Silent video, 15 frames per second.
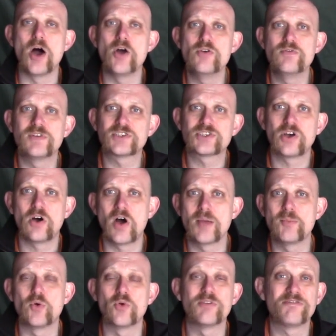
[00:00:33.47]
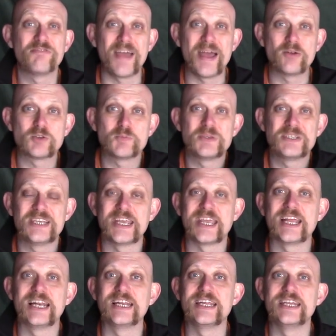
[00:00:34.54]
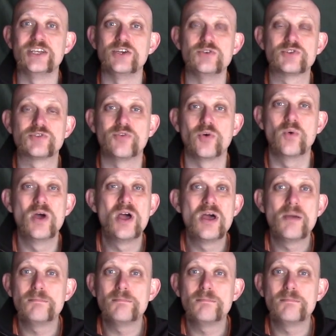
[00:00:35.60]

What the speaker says: over time or have found particularly useful,